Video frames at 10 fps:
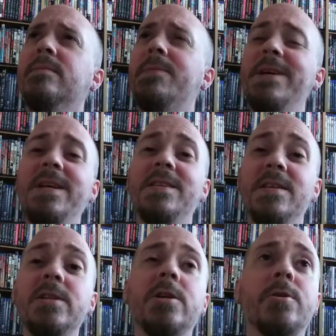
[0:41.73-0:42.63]
beginning of
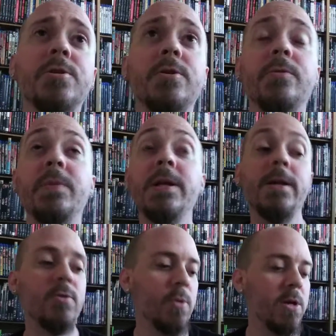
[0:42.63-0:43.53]
this year, so beginning
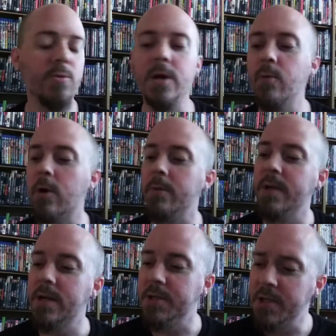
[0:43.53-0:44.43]
of 2021.
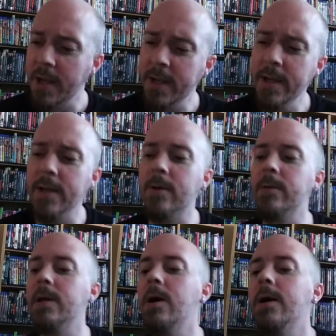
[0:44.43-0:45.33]
Because it
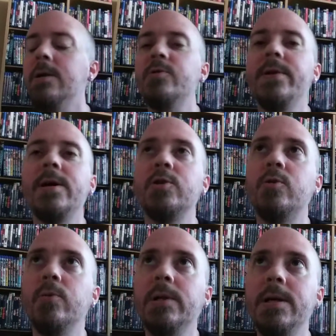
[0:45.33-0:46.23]
only got
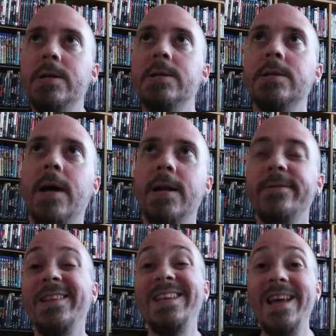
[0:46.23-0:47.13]
international release kind of
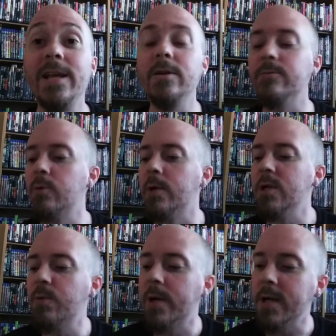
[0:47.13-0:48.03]
at the end of
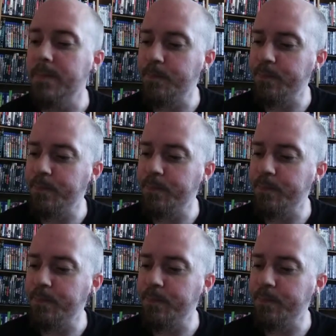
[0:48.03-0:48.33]
2020.